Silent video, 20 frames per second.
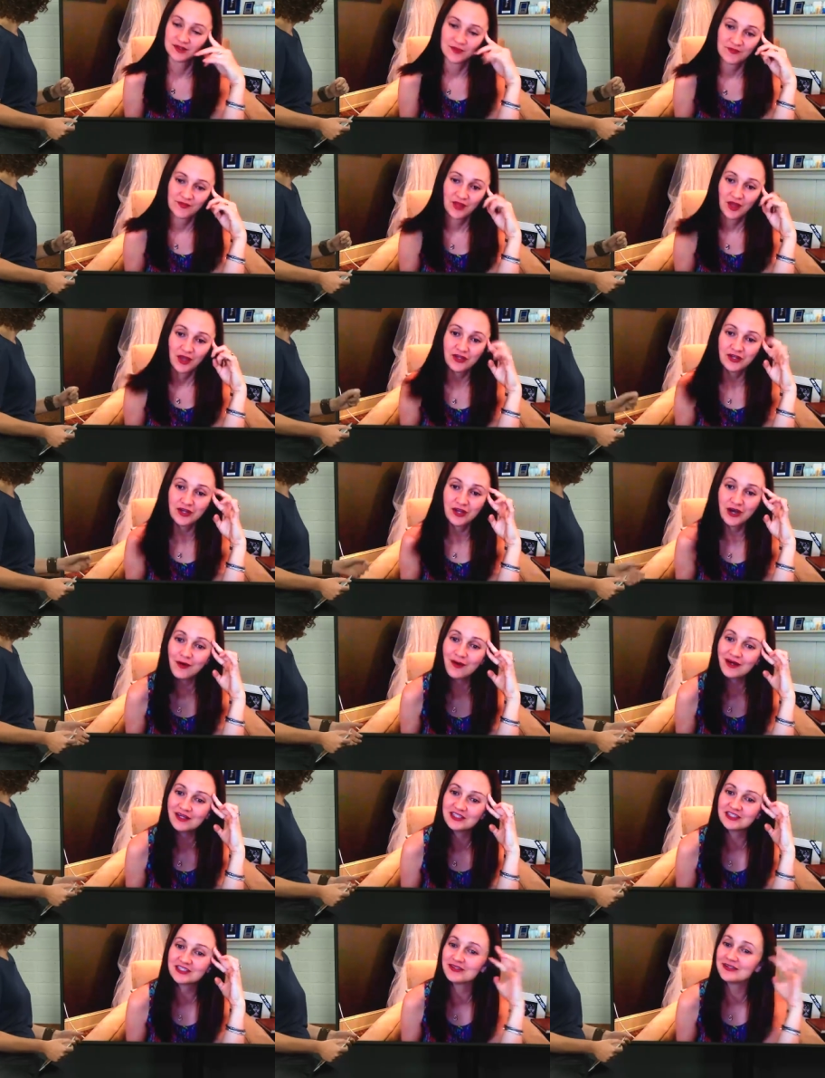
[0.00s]
No, I just
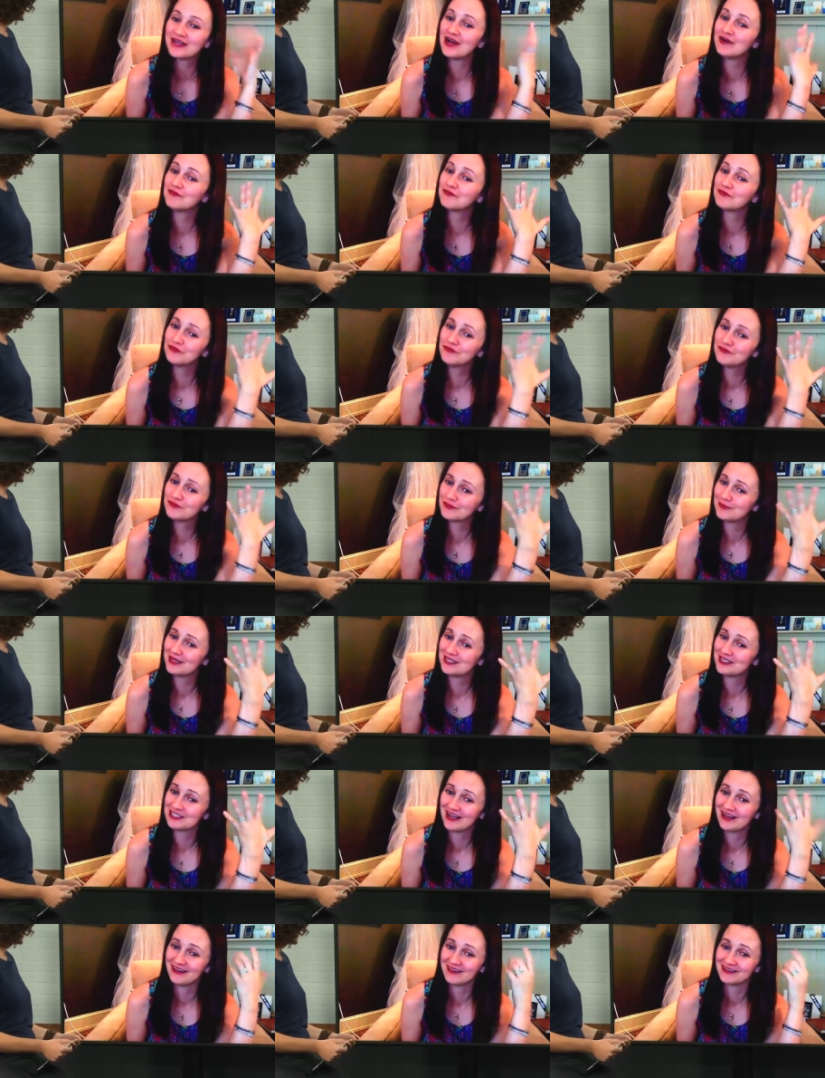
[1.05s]
don't have room for much
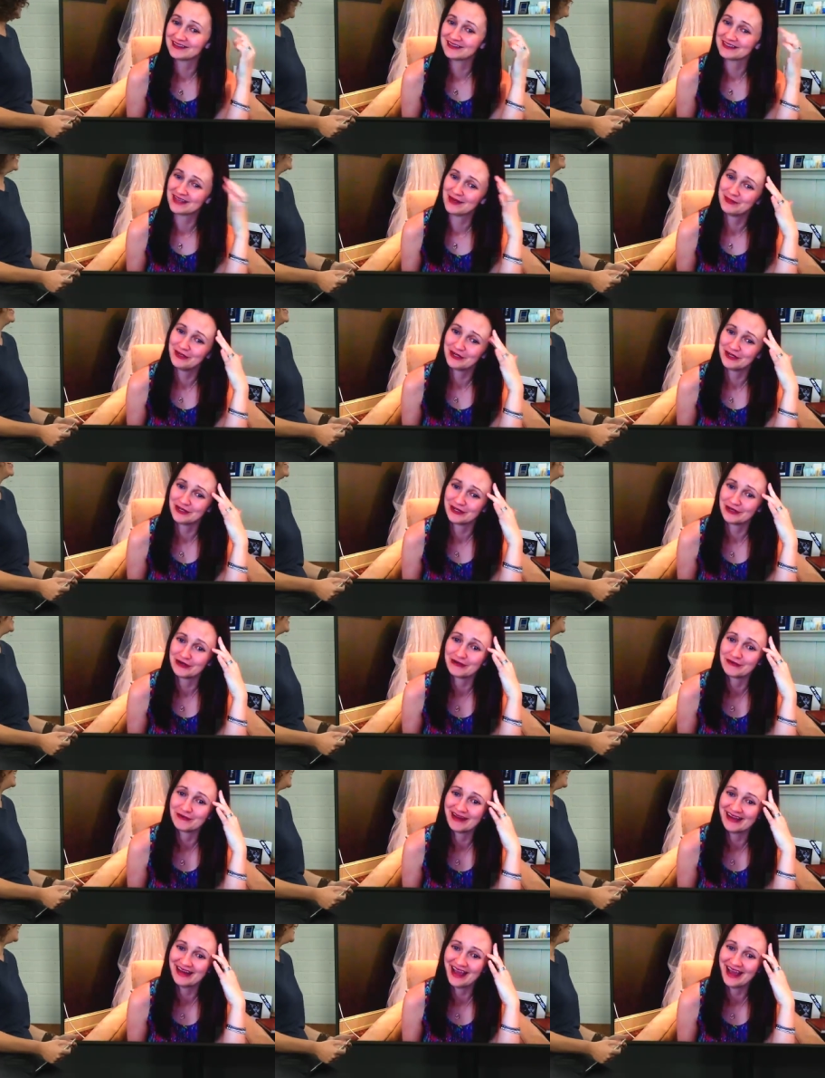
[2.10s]
else up here right now.